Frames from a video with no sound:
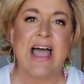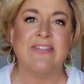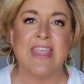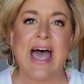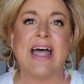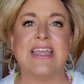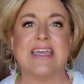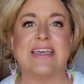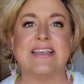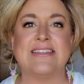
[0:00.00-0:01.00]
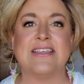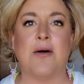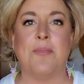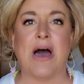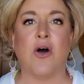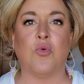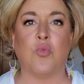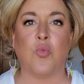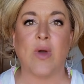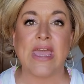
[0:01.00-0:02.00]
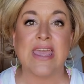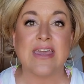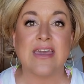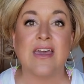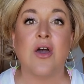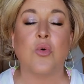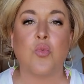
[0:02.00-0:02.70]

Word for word: and that is about wiggy